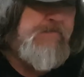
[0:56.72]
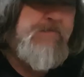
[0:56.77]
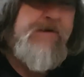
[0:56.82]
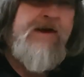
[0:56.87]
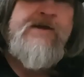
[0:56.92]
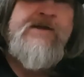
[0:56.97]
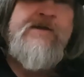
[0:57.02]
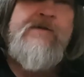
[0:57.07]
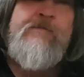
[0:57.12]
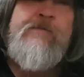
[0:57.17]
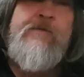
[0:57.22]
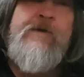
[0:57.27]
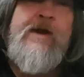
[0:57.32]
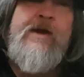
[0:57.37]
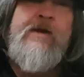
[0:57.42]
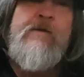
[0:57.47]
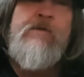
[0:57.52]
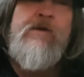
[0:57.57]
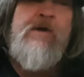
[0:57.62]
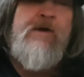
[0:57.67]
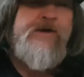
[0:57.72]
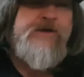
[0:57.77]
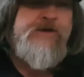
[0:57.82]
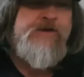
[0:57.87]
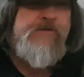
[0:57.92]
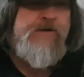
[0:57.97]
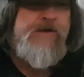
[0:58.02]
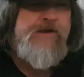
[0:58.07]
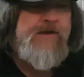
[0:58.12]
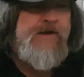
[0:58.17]
makes a very nice
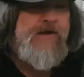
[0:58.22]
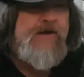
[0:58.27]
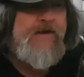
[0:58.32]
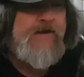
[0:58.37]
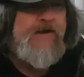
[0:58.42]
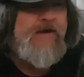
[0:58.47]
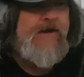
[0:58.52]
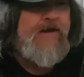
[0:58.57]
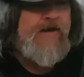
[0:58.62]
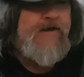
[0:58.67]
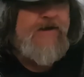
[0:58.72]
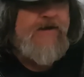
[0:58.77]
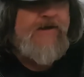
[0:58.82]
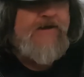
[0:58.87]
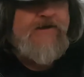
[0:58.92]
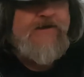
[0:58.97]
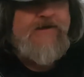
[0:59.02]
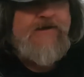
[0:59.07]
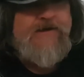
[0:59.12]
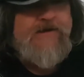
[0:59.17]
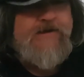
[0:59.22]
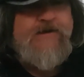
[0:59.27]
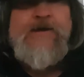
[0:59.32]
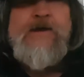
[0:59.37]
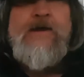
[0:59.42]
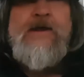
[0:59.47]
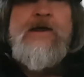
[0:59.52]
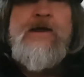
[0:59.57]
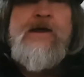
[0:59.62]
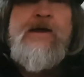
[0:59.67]
read indeed. And this is,
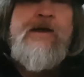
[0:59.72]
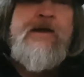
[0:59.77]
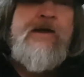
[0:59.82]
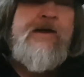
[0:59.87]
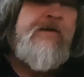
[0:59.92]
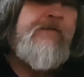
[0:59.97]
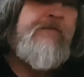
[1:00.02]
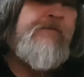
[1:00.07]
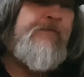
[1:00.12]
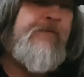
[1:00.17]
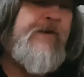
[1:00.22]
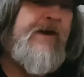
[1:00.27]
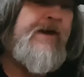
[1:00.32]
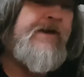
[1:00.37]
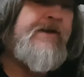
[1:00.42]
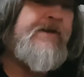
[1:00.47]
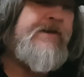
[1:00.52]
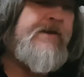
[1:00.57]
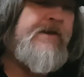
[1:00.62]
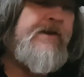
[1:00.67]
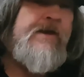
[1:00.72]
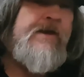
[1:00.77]
in fact,